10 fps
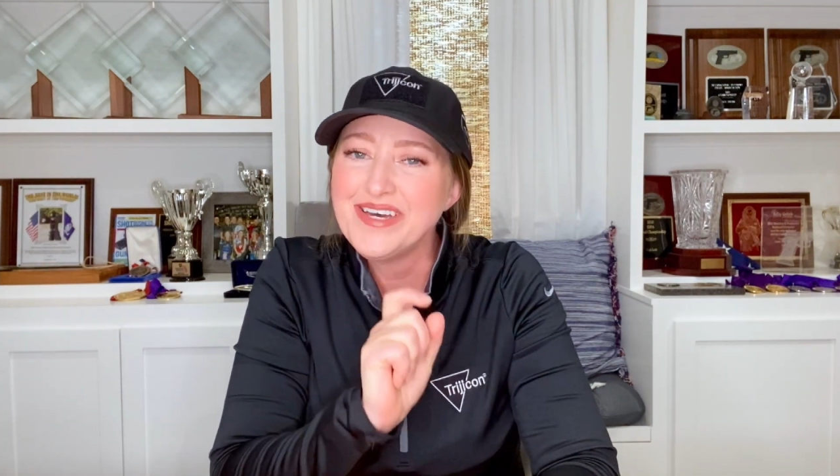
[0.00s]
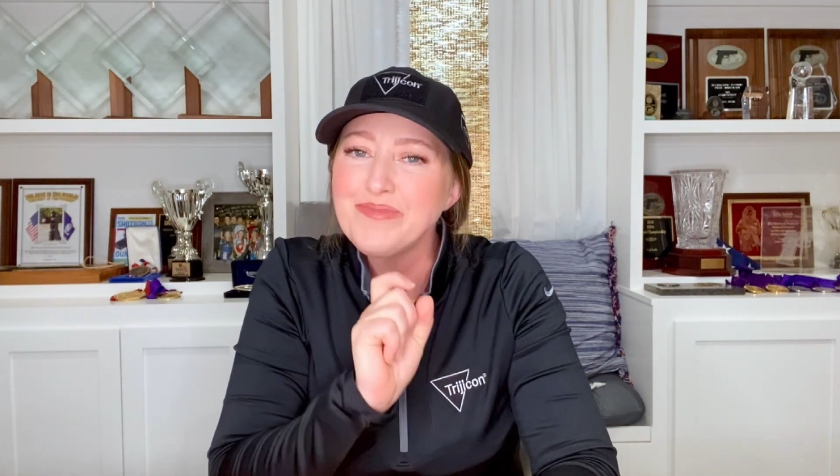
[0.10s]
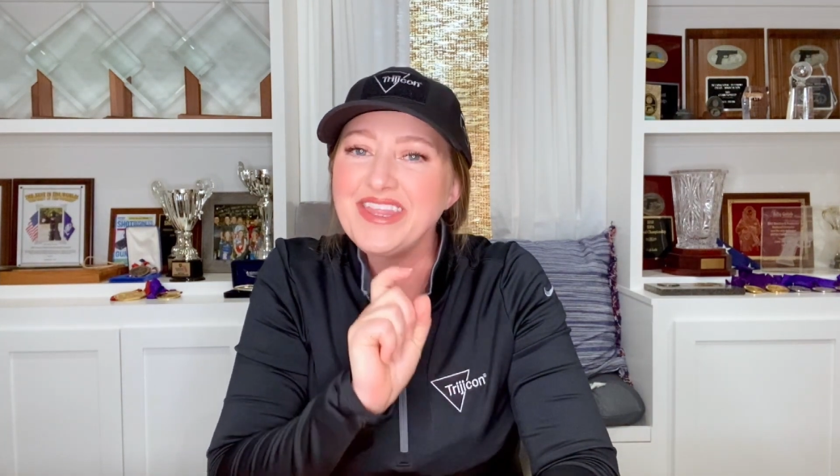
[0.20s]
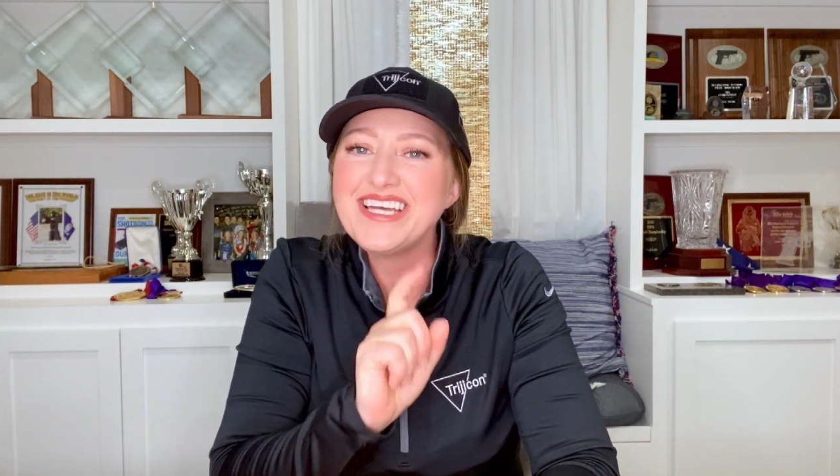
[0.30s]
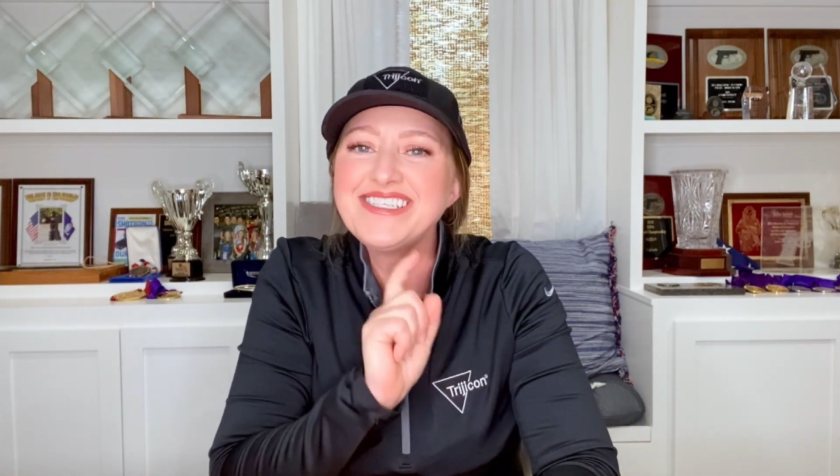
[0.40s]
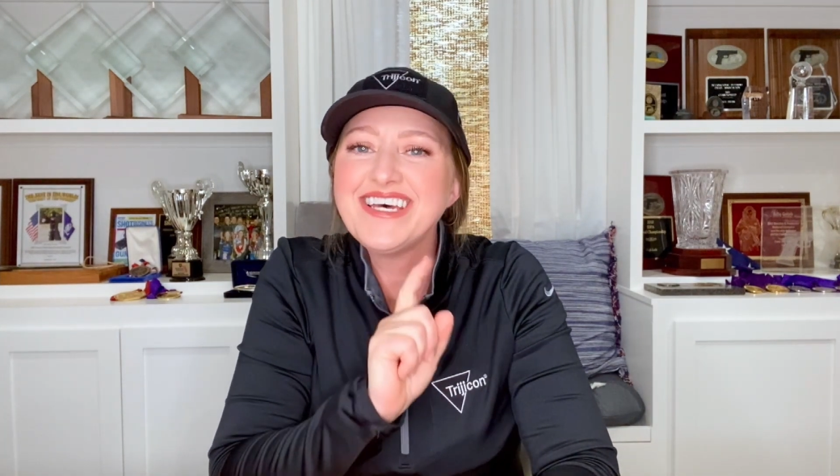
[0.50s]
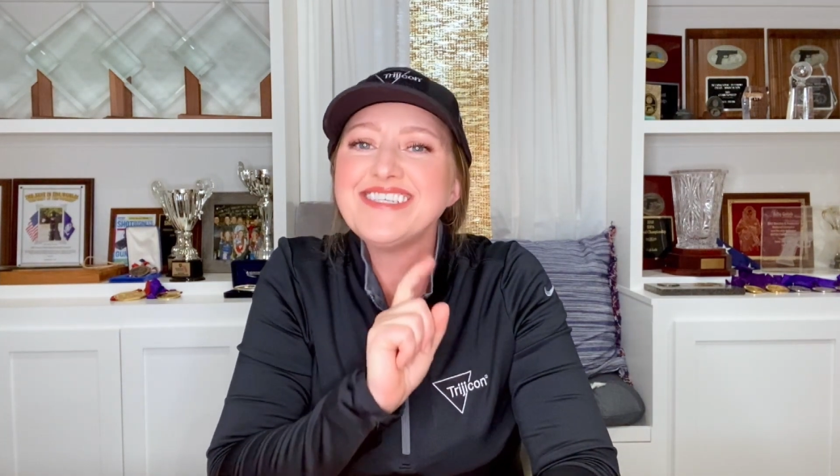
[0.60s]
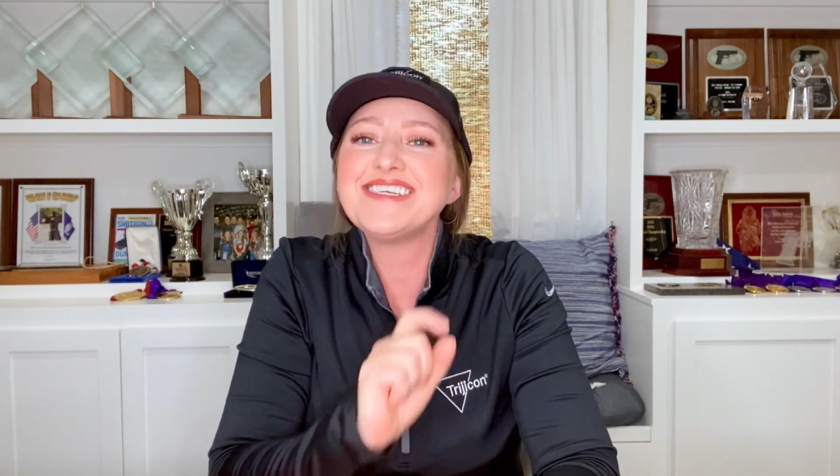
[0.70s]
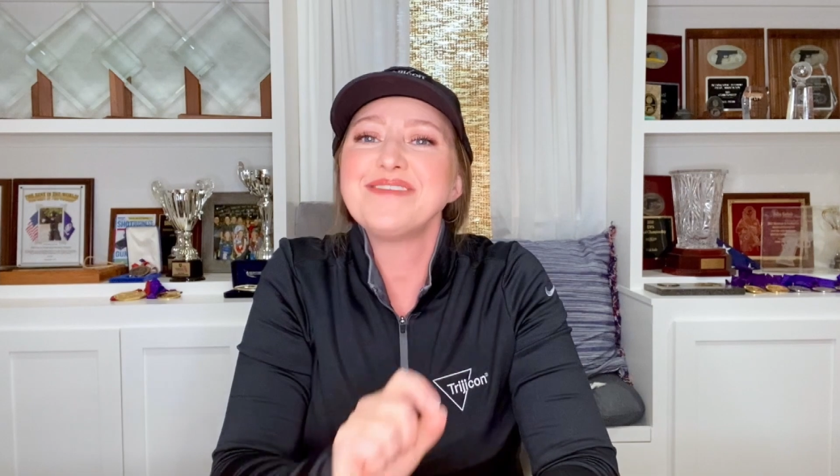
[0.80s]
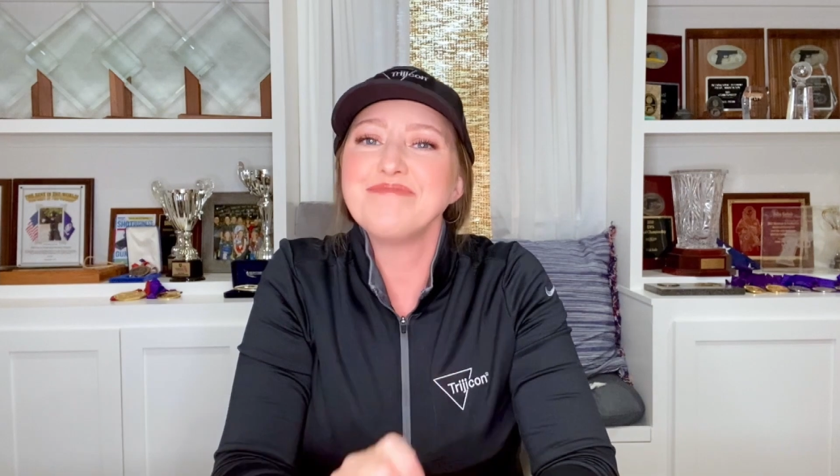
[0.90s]
But that
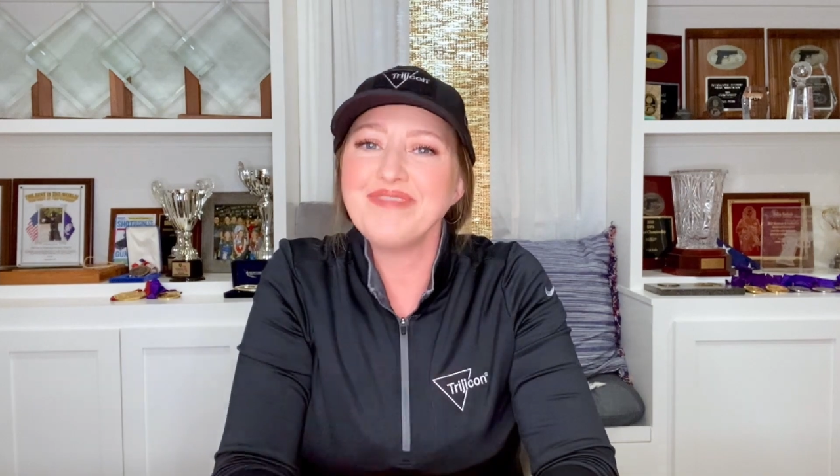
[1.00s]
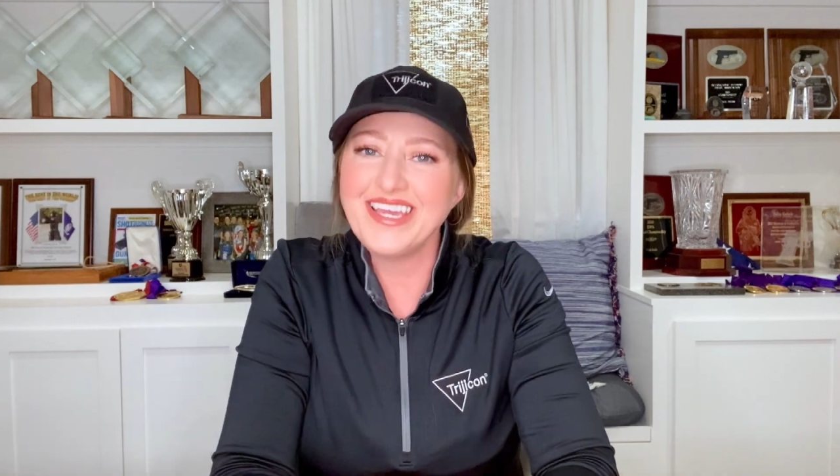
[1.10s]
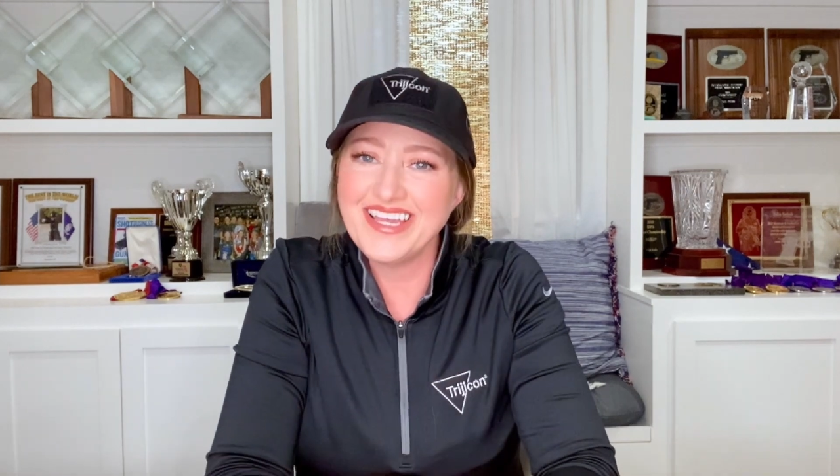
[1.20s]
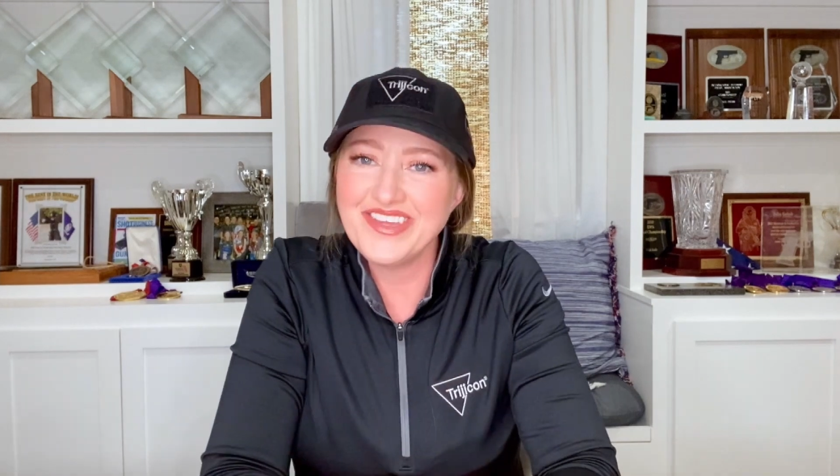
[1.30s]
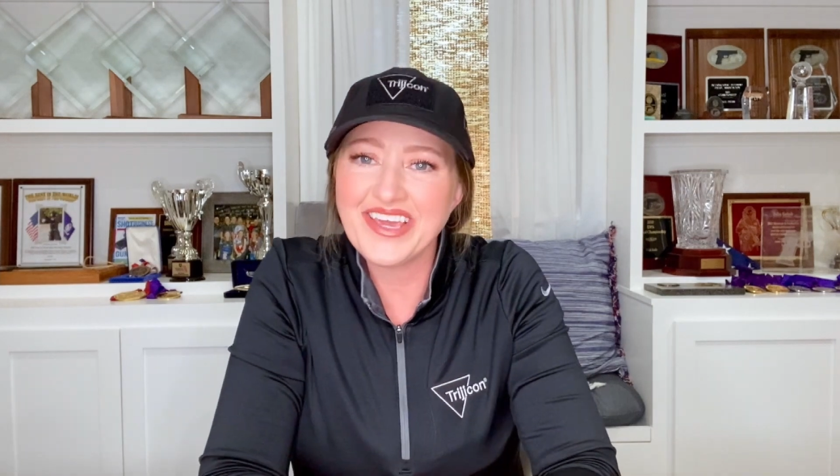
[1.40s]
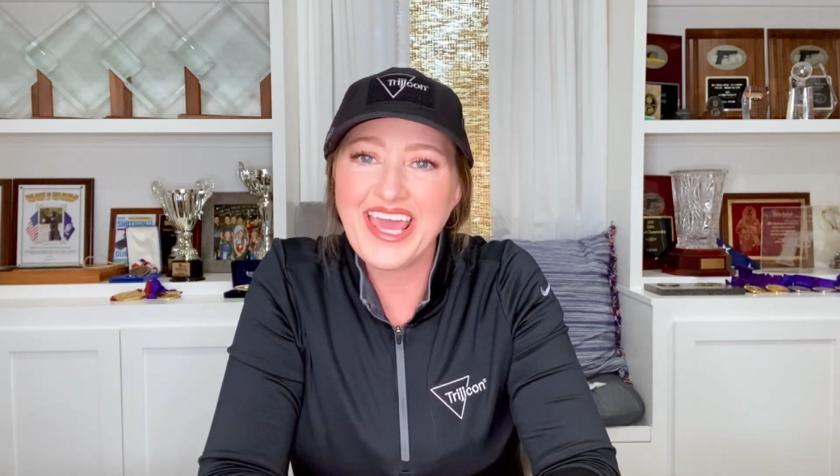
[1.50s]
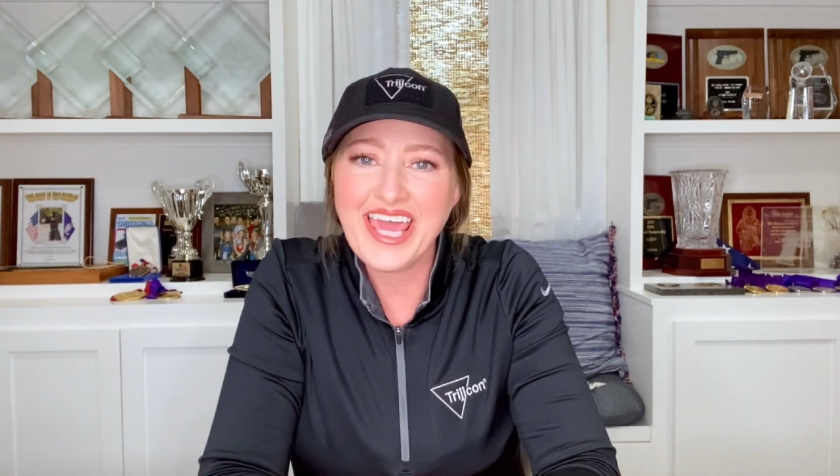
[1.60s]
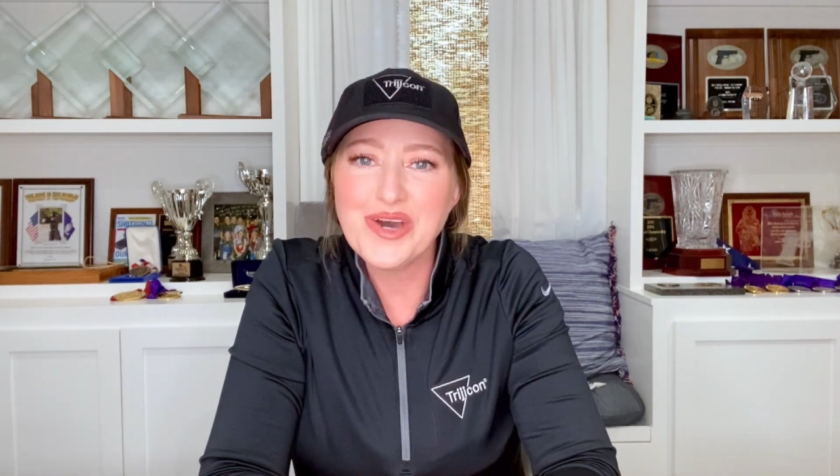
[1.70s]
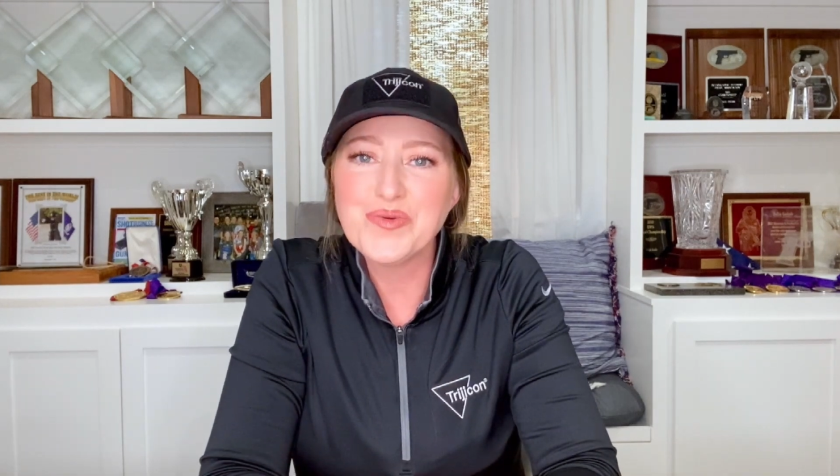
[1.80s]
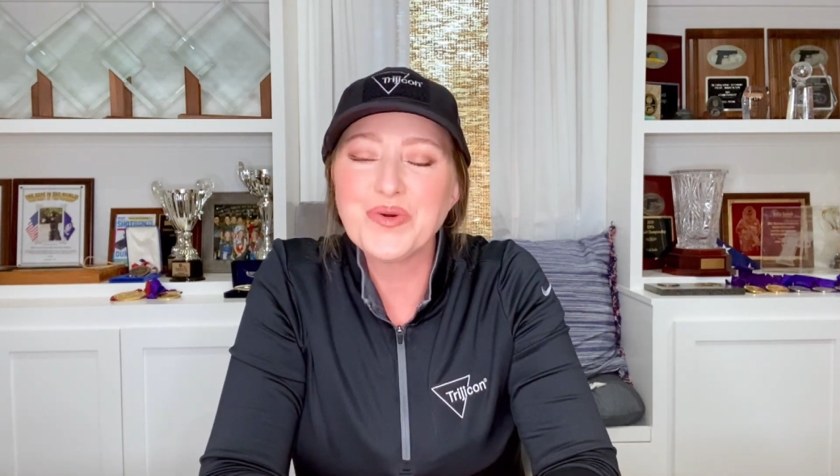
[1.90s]
doesn't mean you
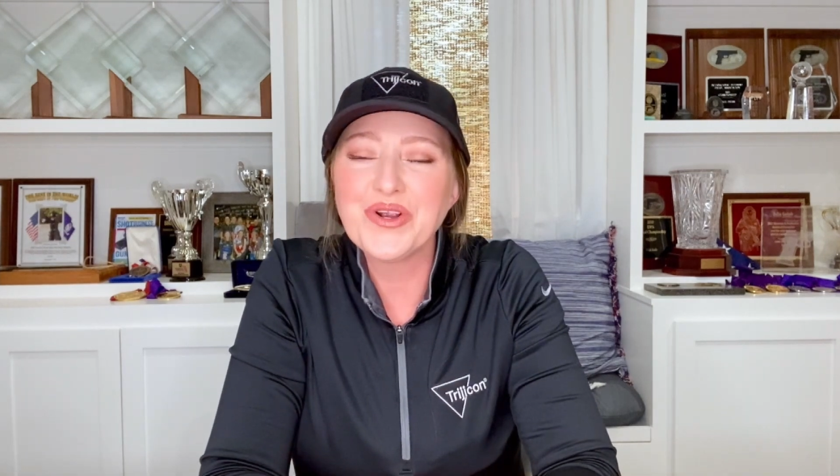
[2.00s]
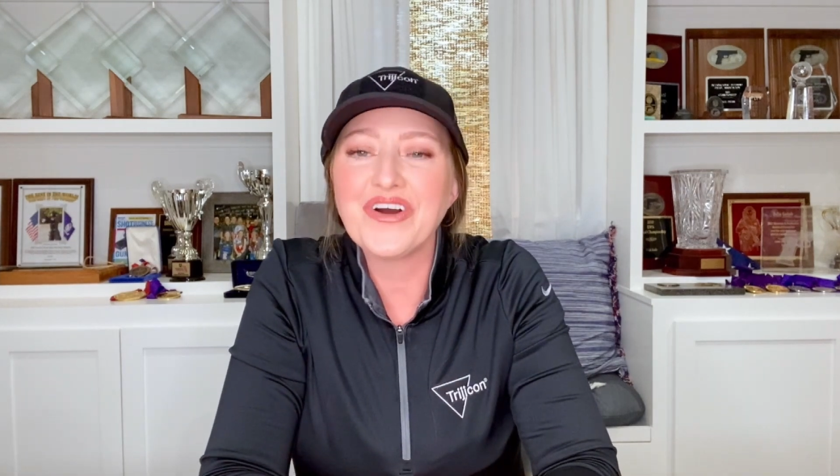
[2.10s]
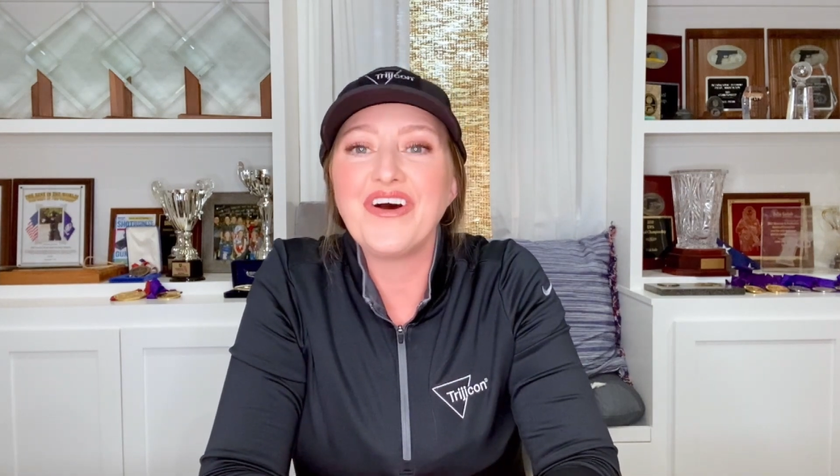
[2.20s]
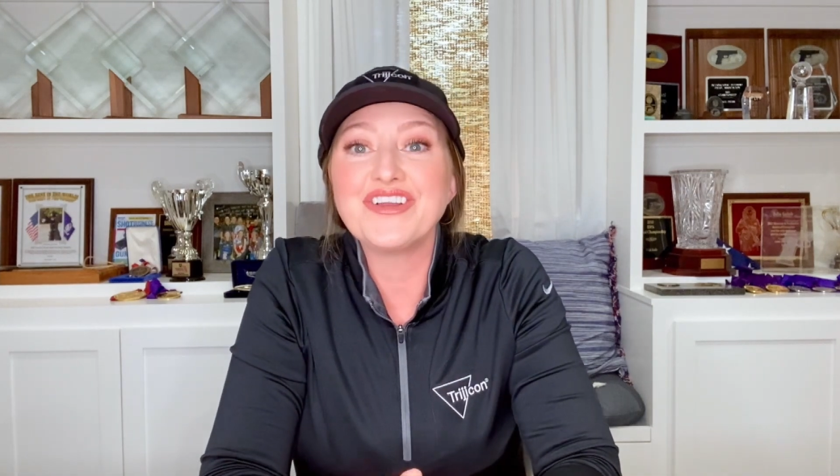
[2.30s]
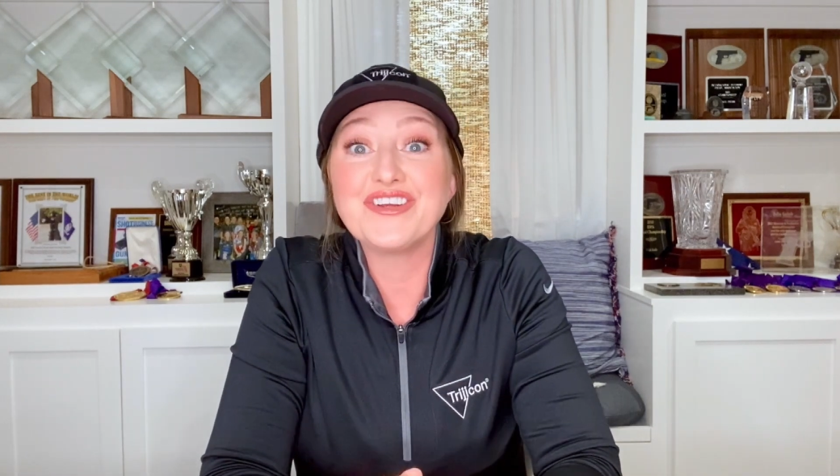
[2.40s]
can't work on